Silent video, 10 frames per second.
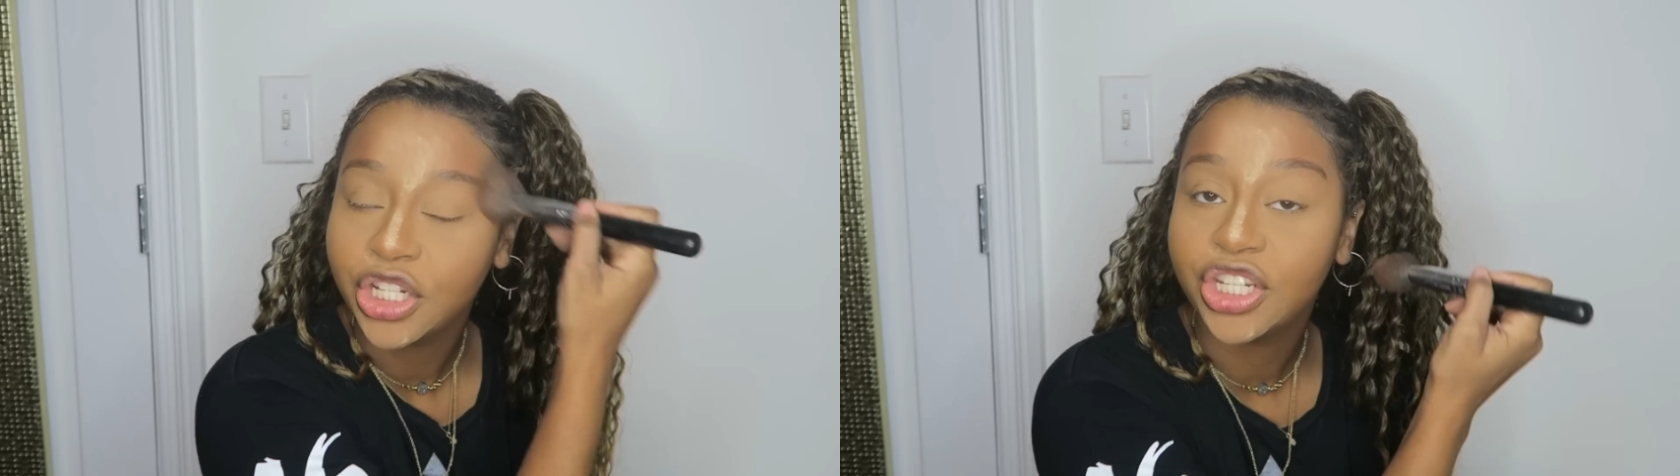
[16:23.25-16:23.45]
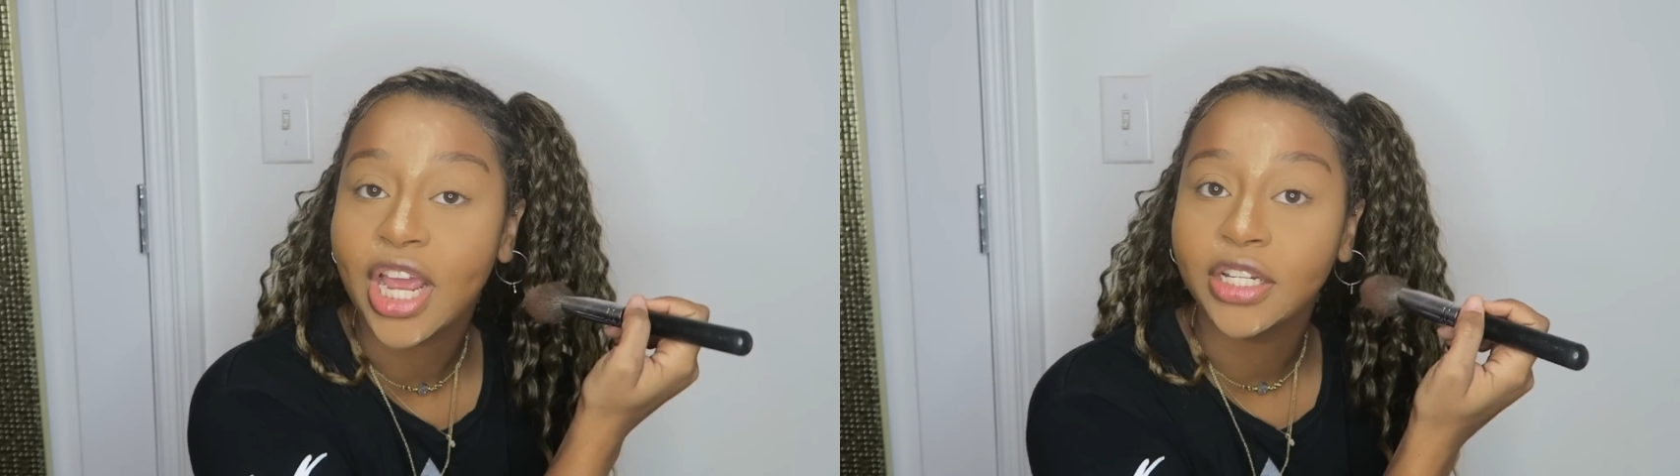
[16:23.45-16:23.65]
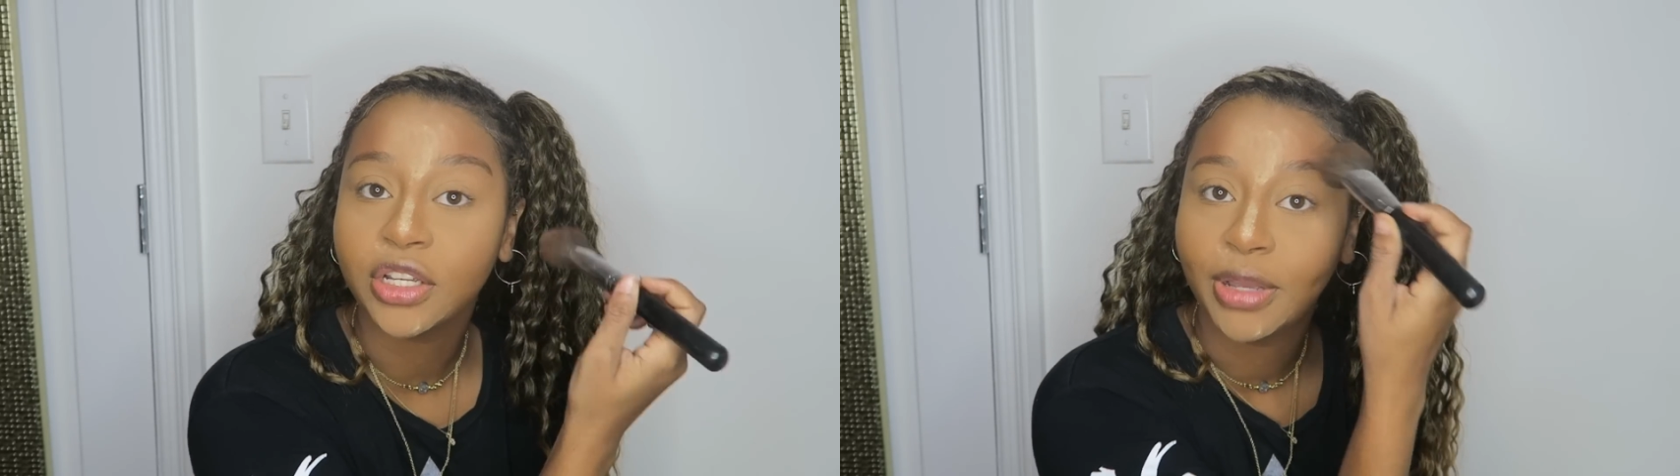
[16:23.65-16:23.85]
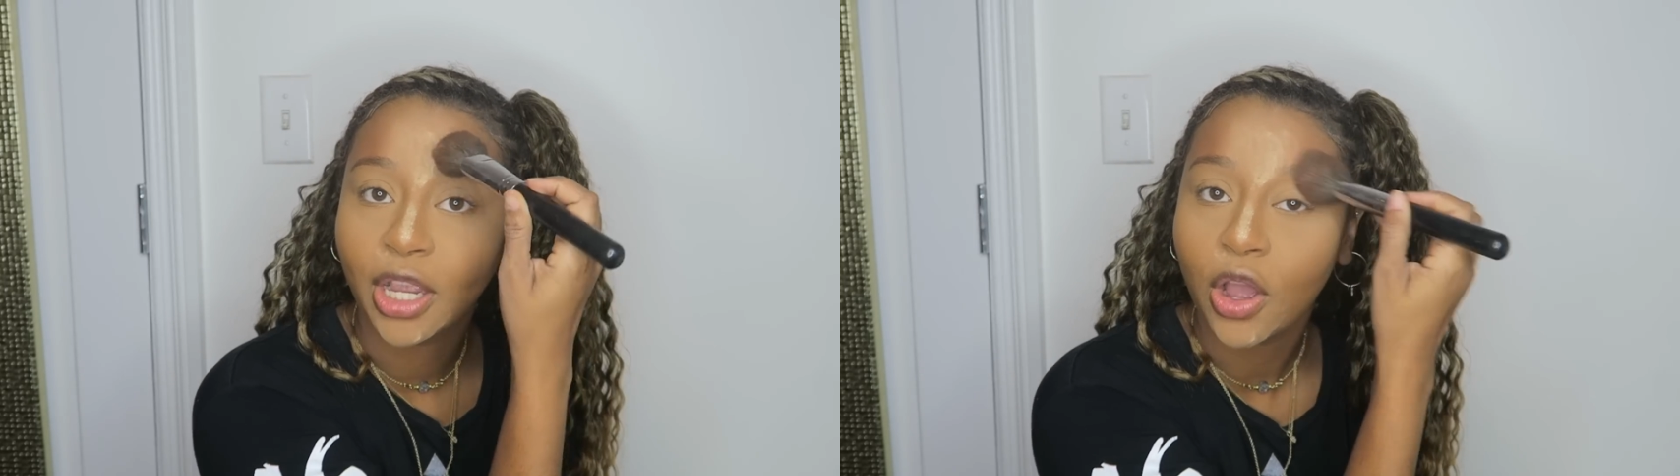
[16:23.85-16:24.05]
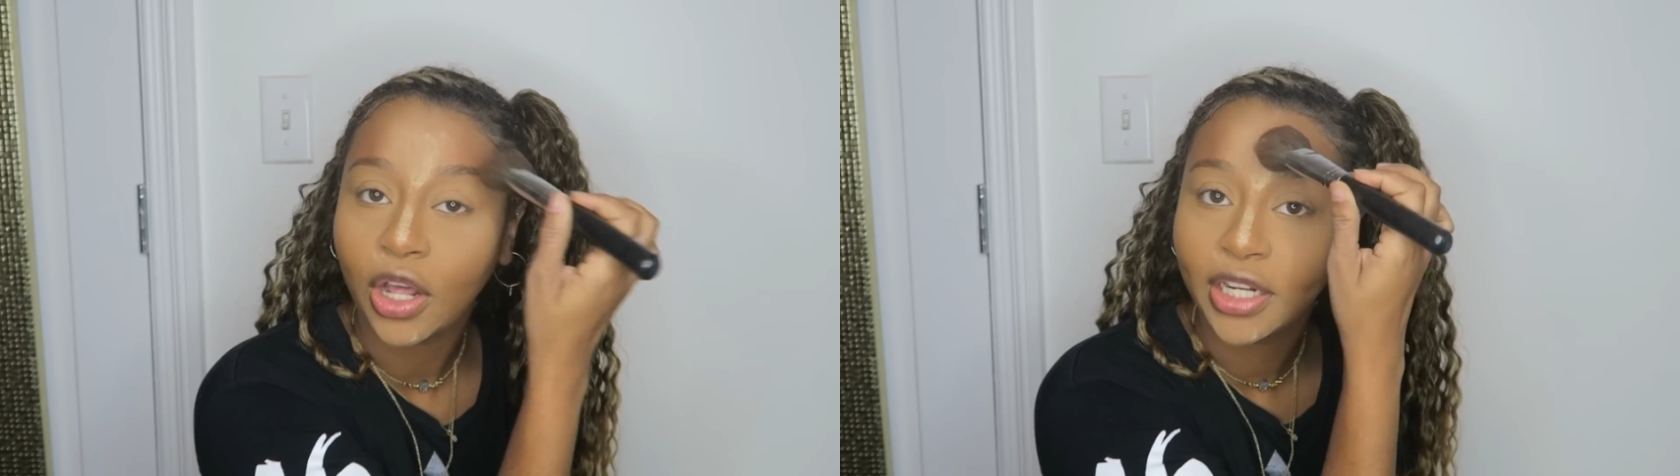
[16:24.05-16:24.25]

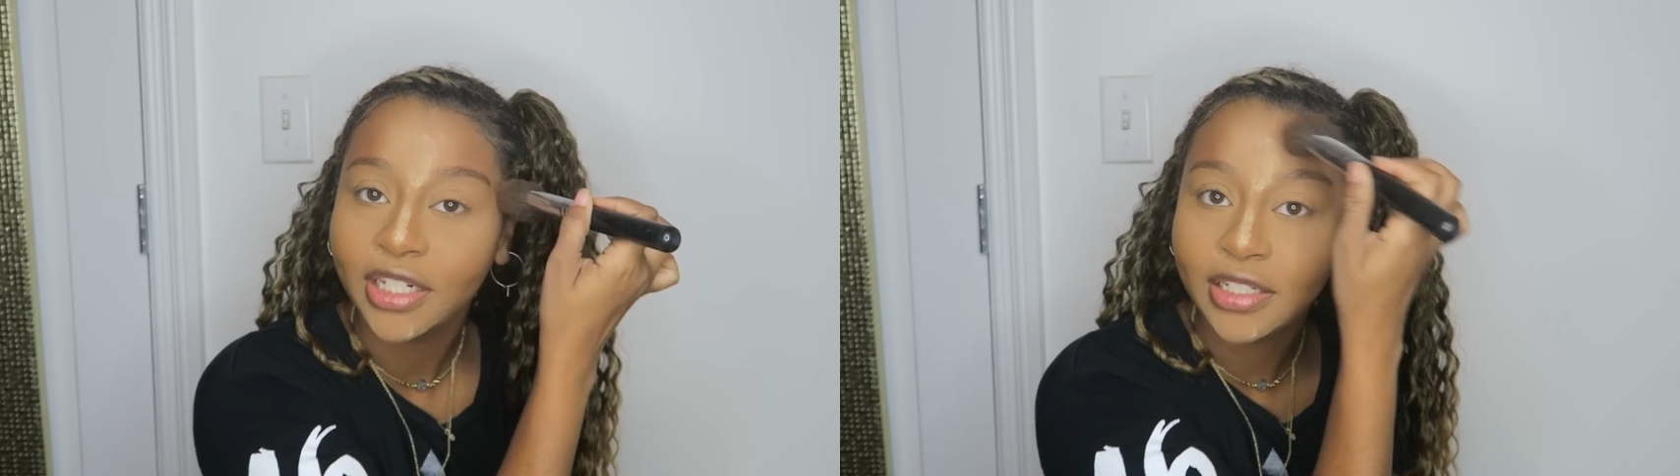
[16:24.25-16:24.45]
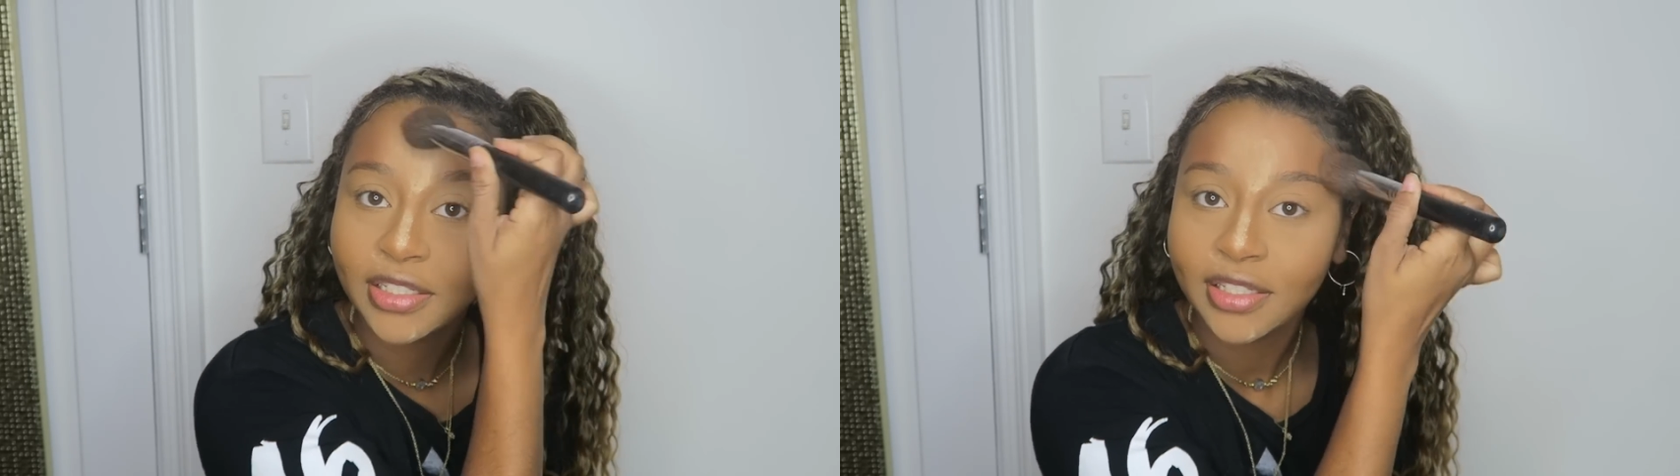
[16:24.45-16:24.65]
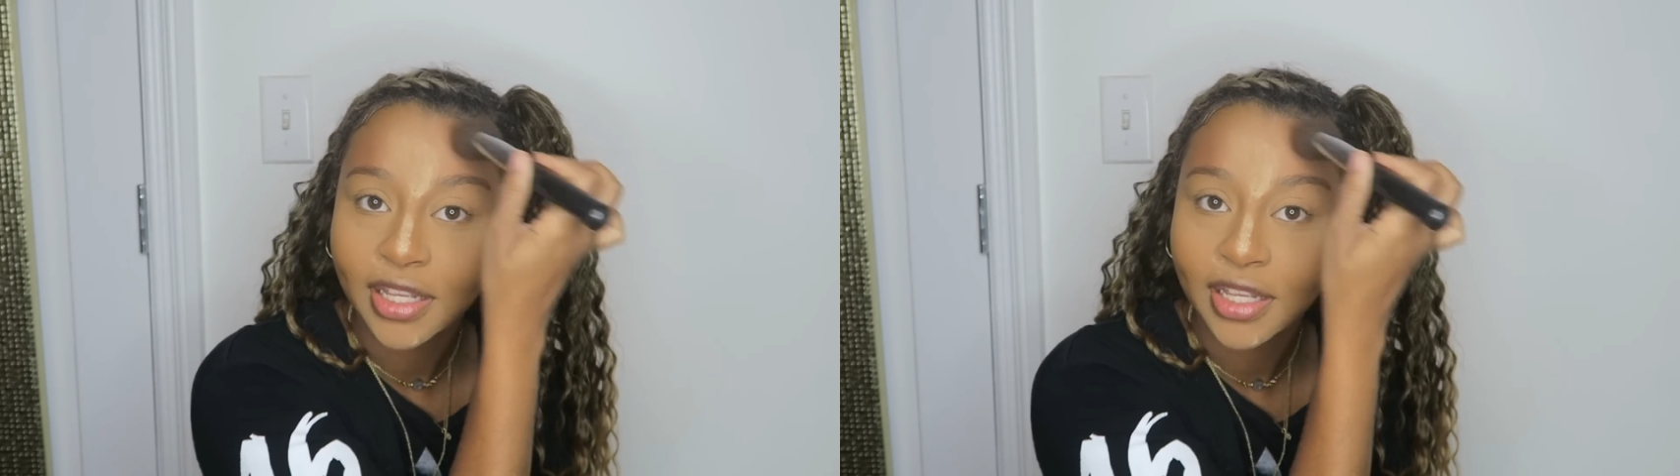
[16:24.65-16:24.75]
gentleman callers.